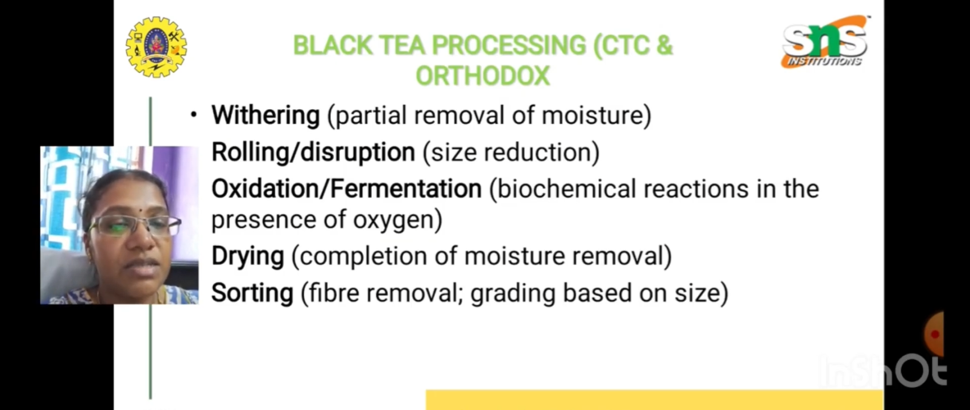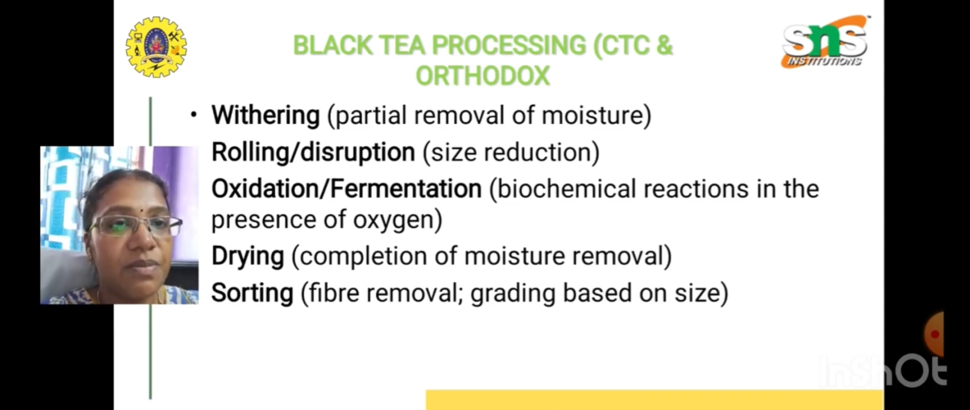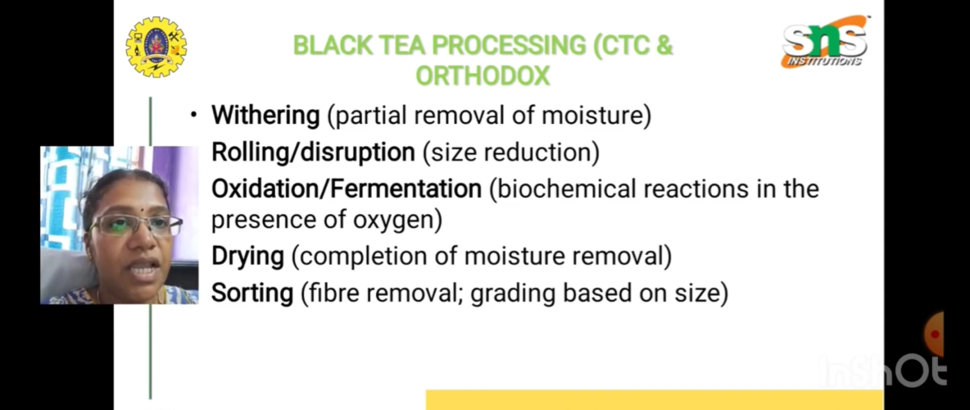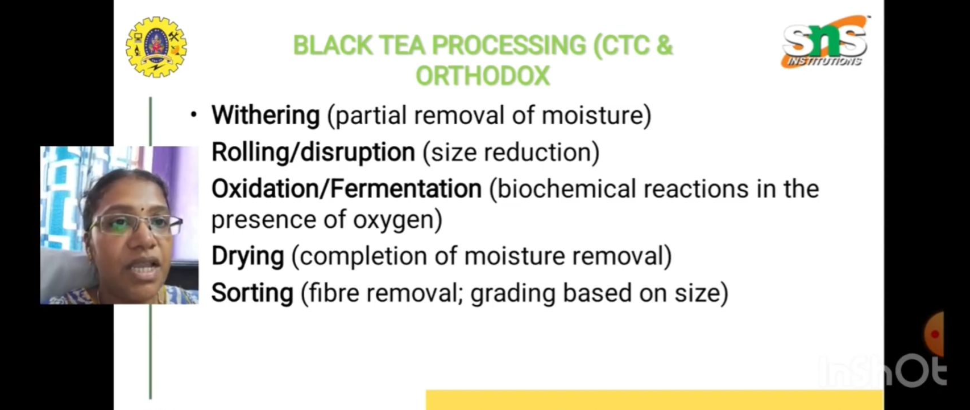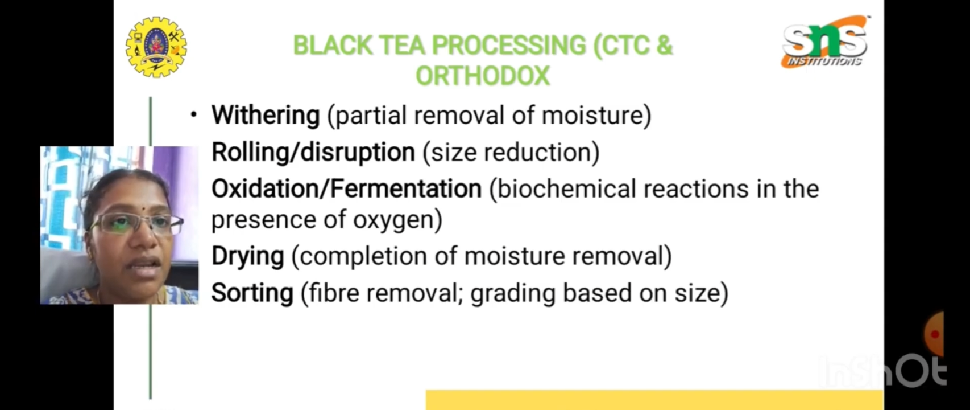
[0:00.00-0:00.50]

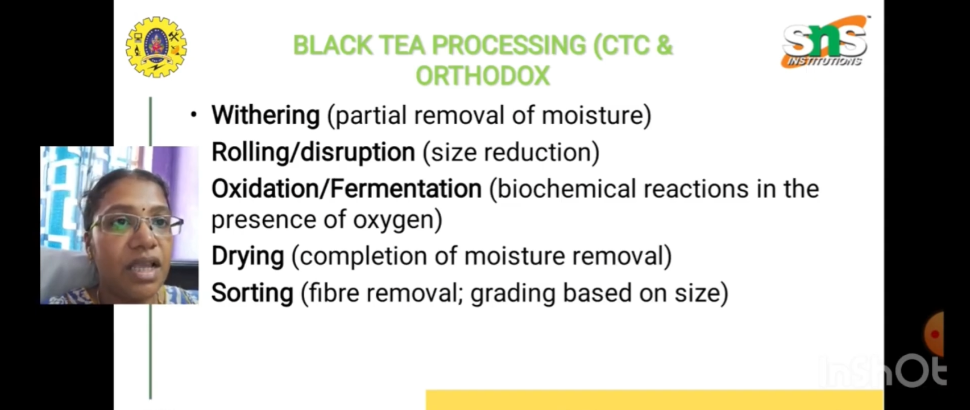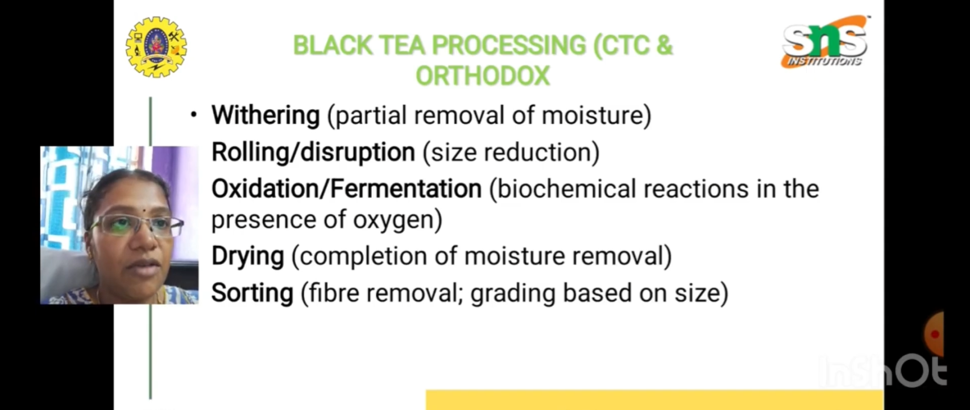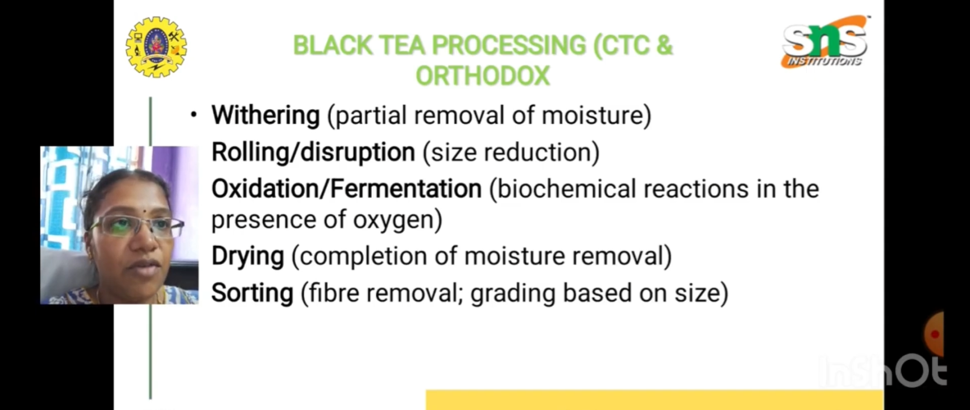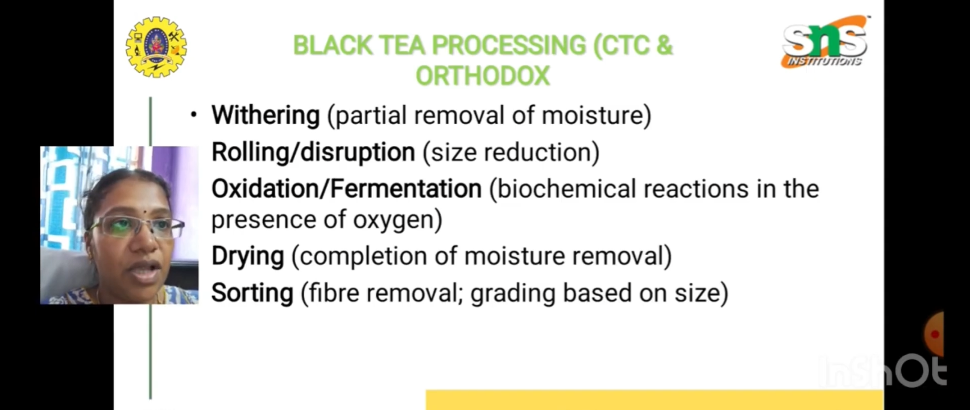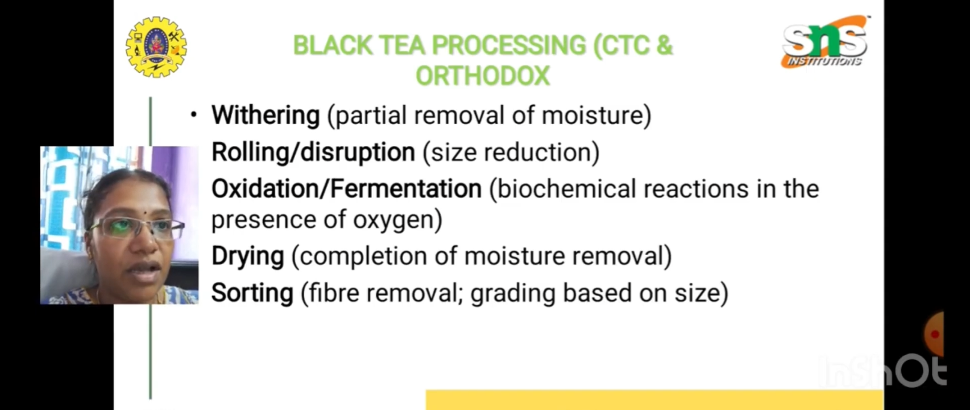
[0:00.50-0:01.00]
being
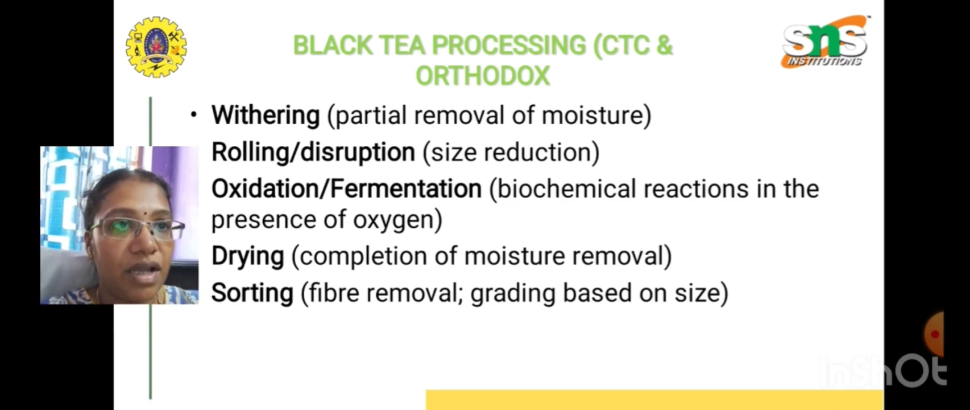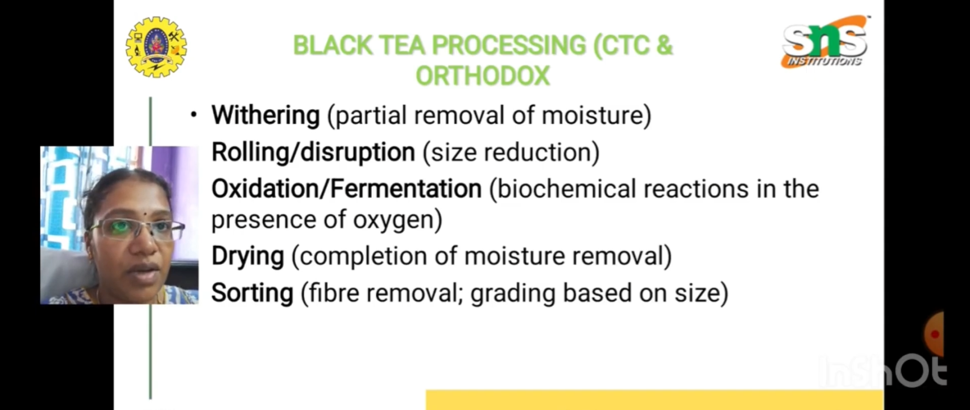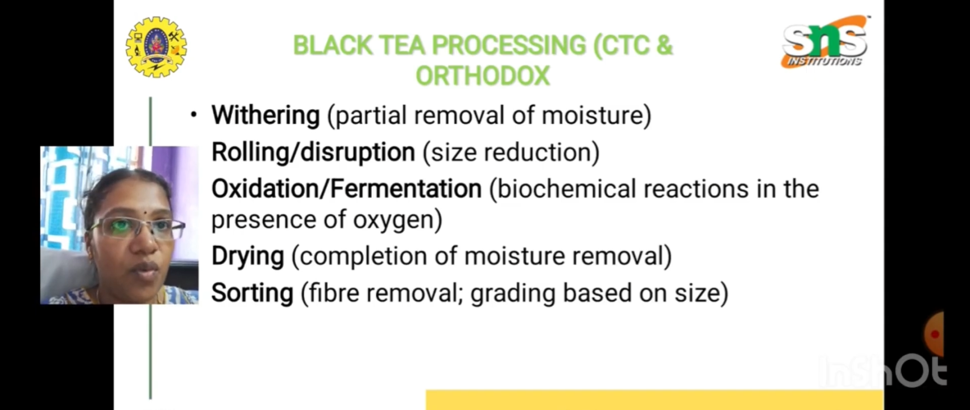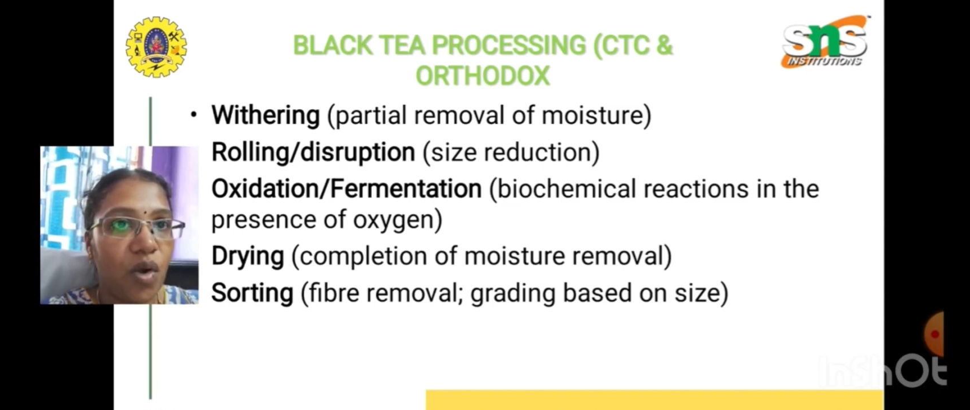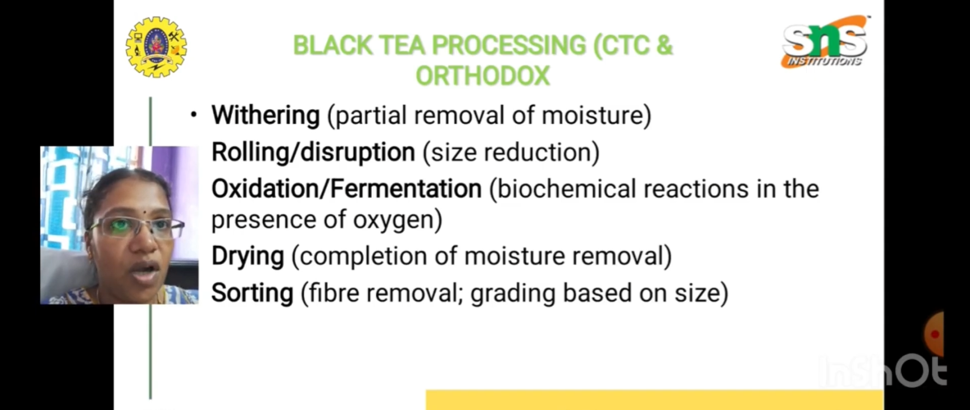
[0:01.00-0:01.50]

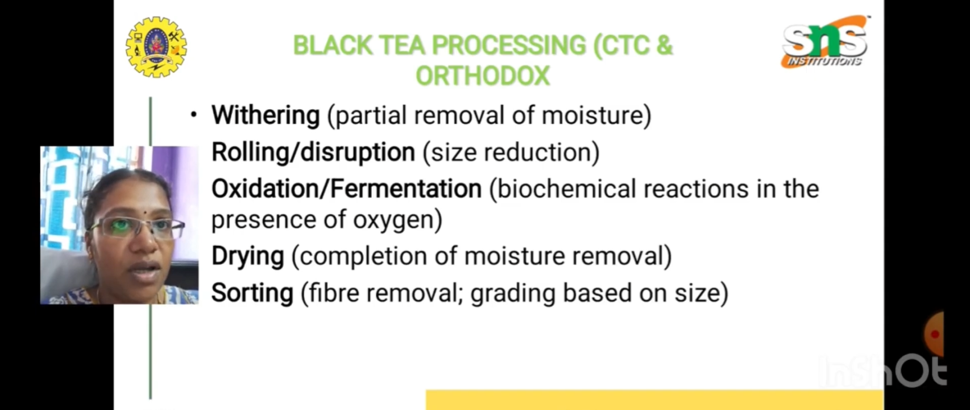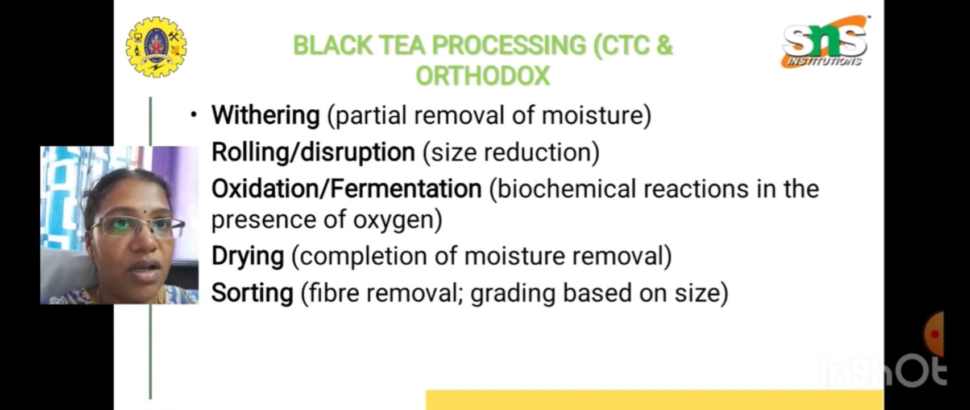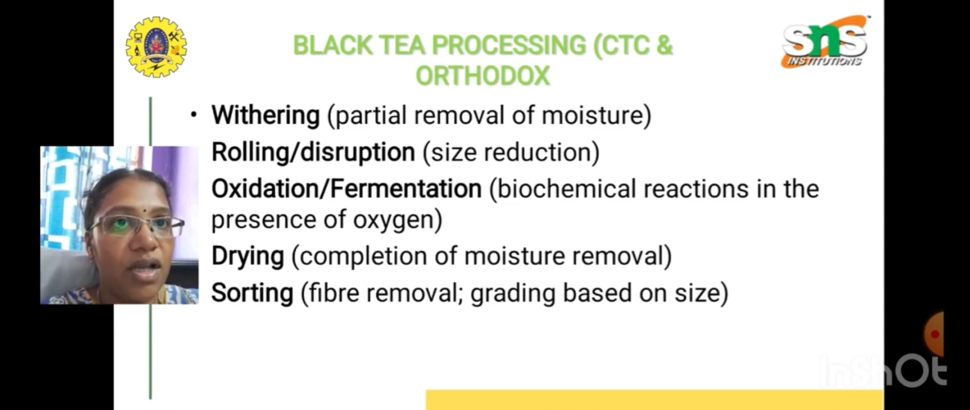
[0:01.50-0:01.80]
involved.